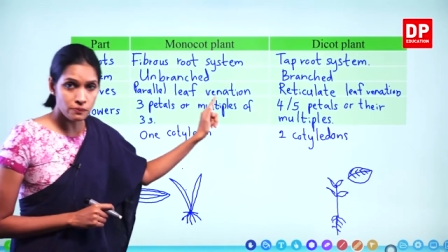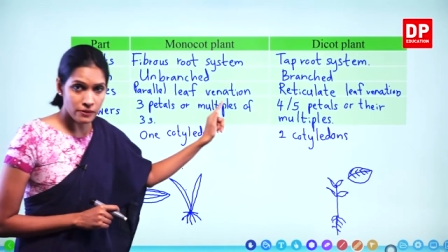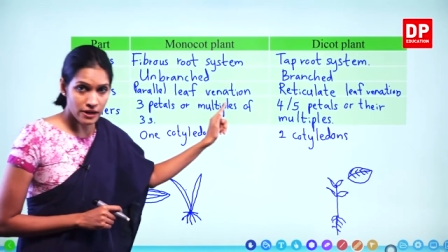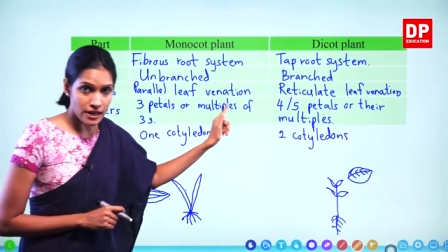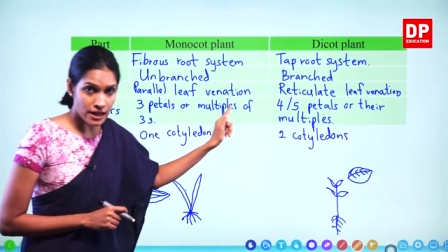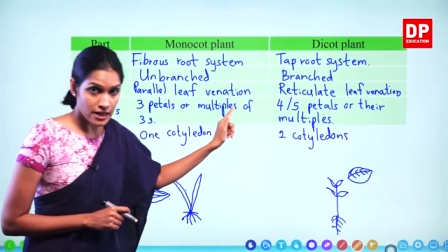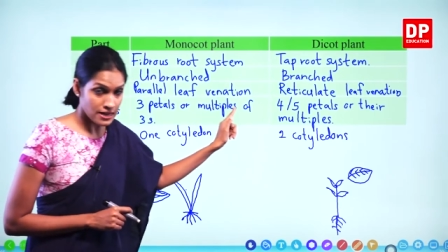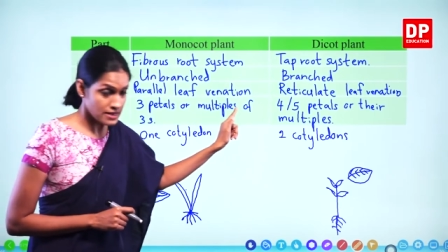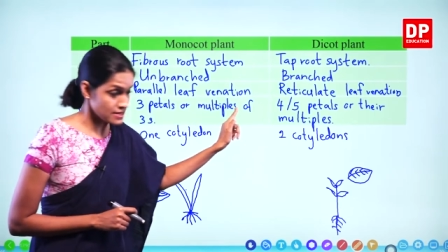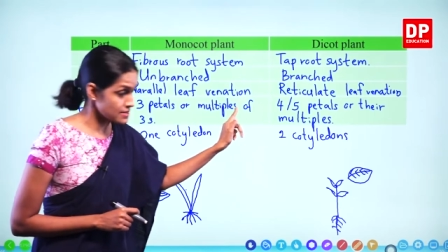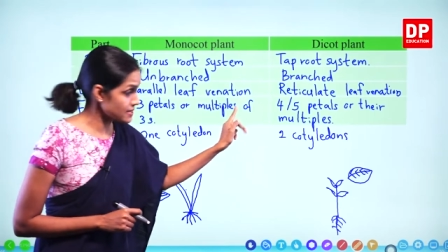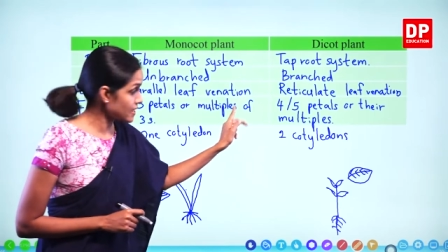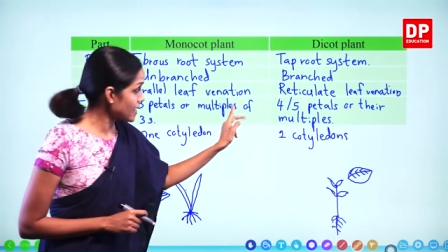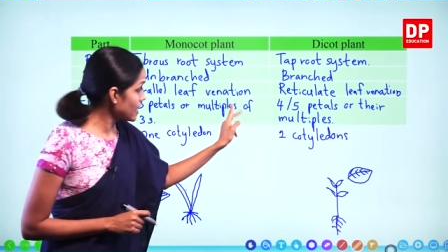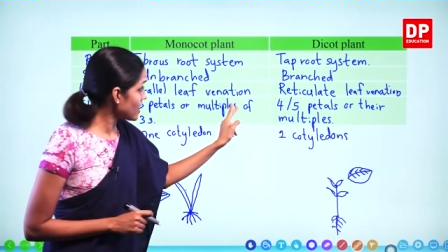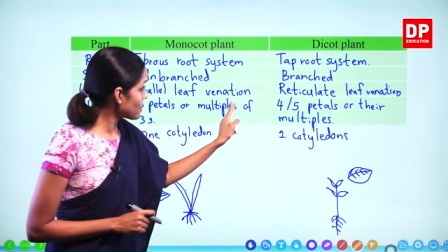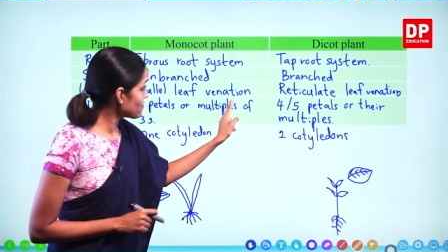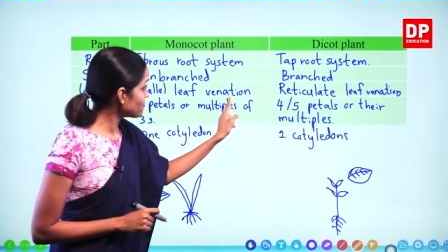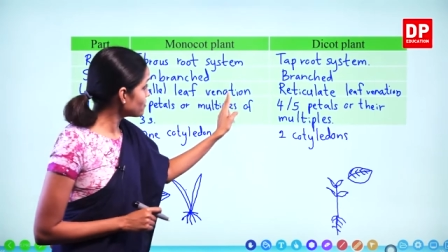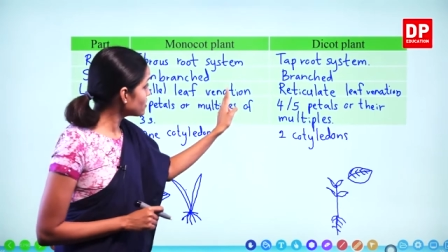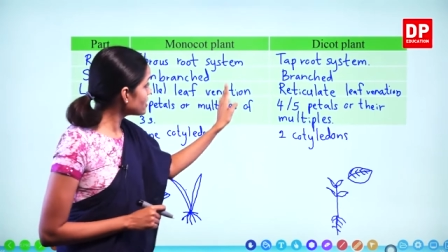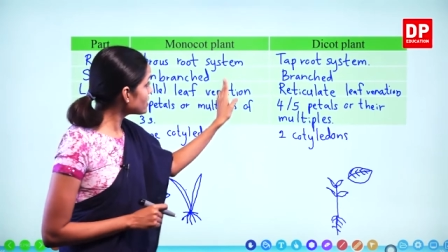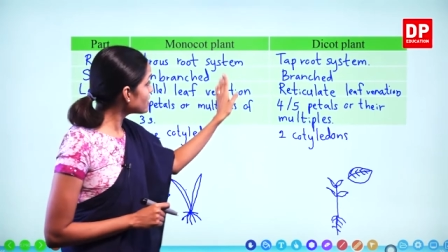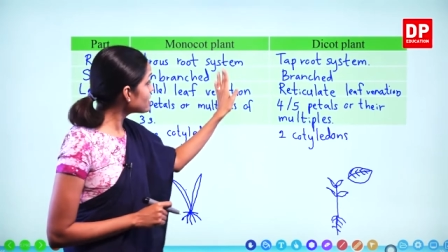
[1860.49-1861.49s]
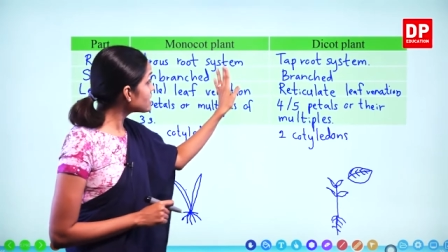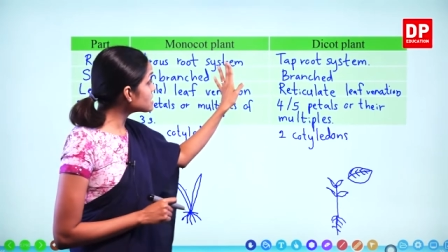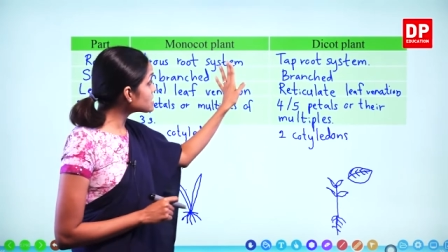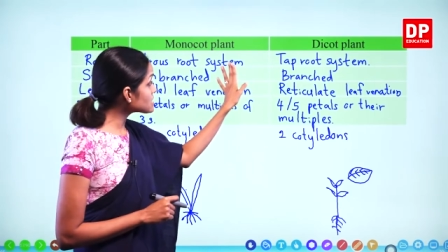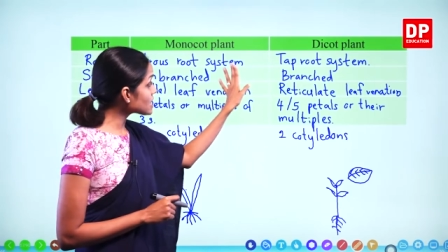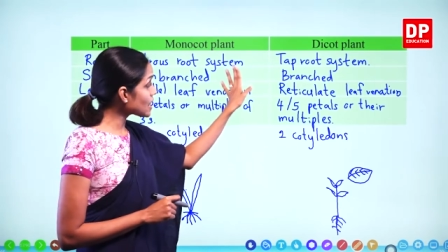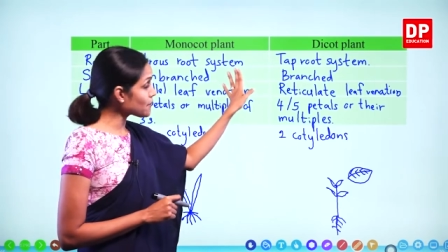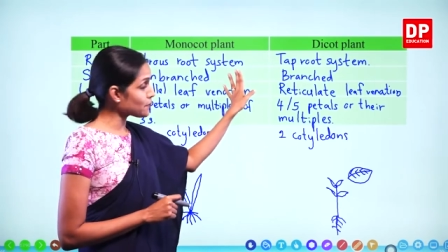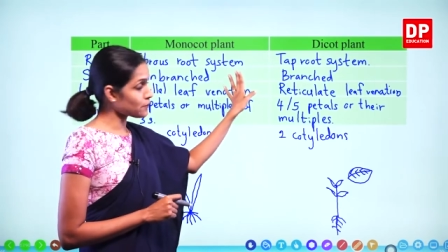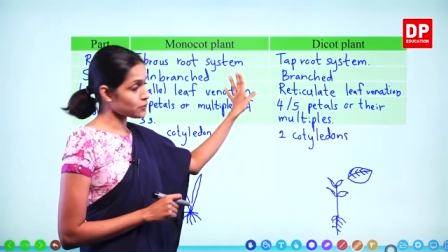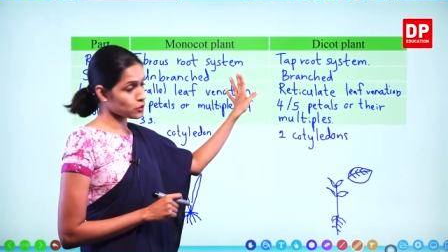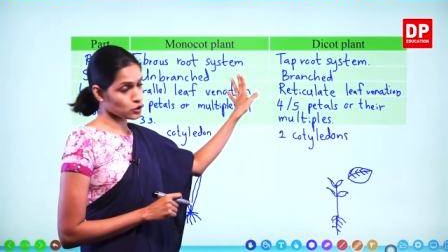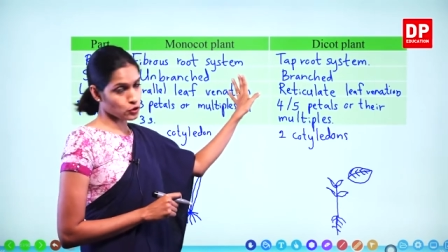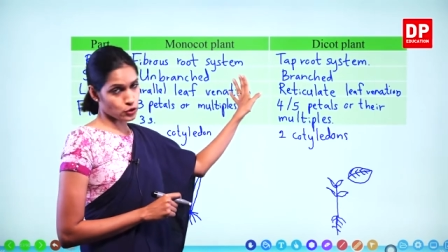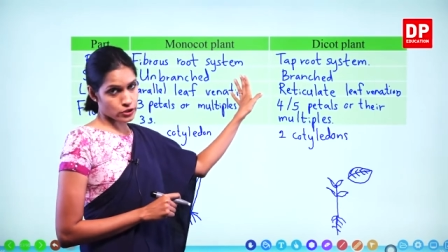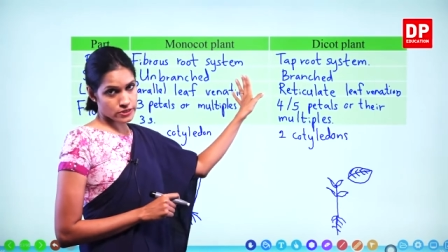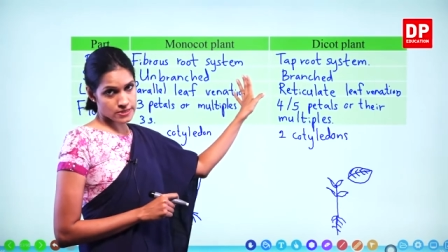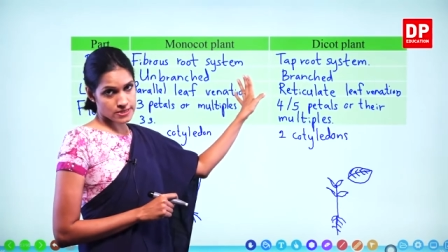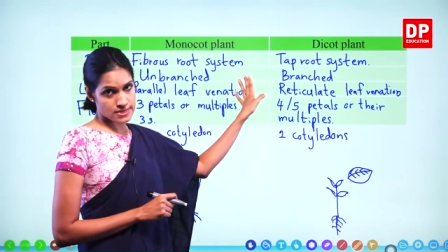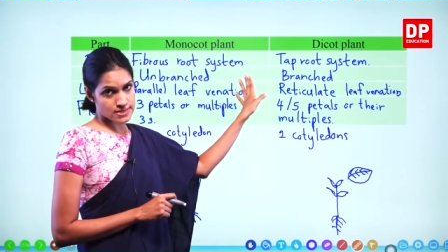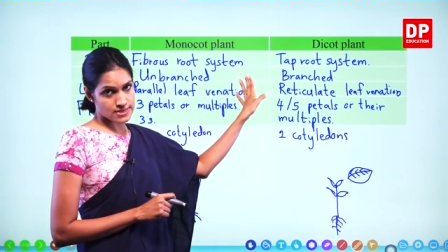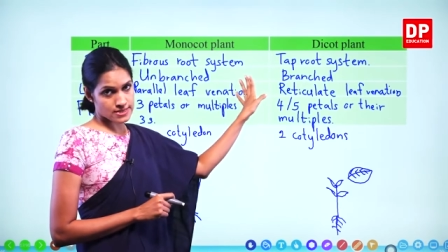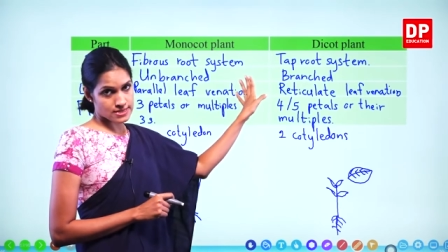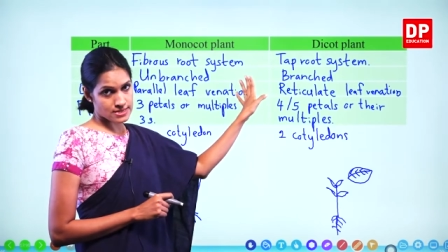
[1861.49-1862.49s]
plants have a taproot
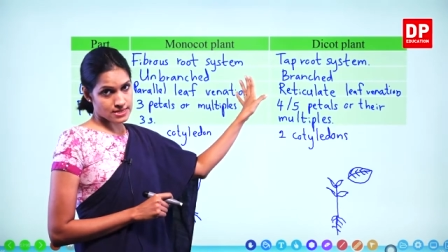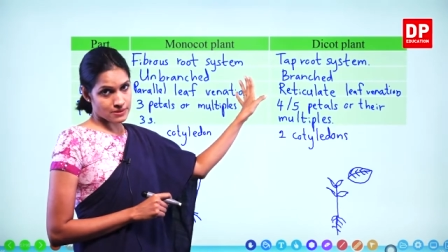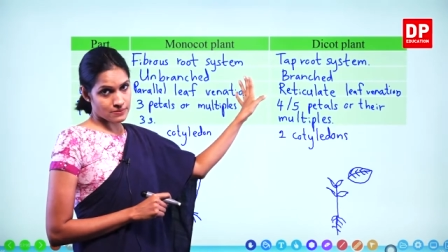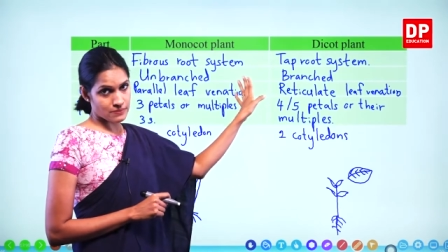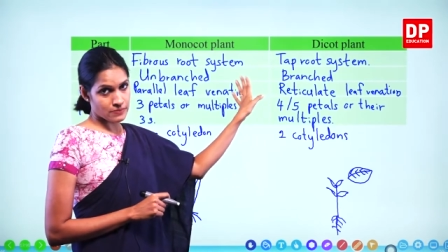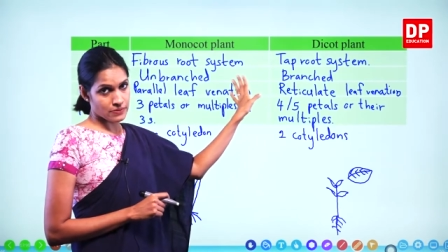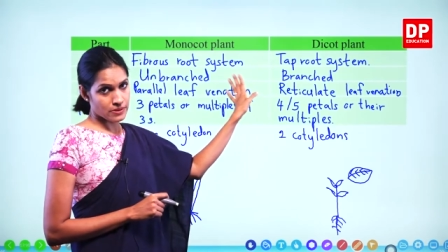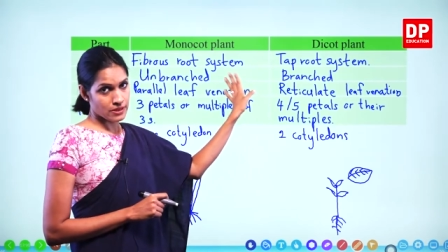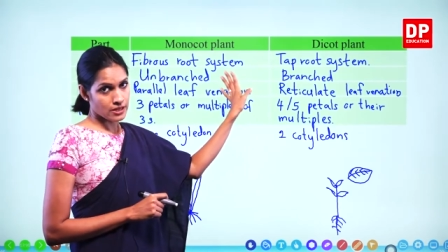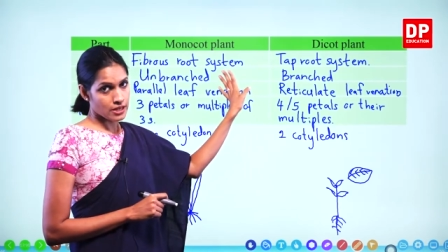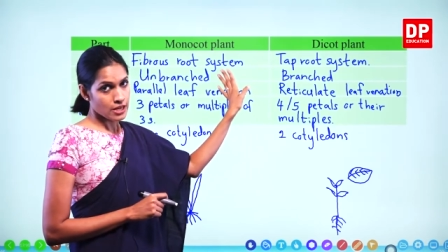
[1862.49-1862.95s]
system,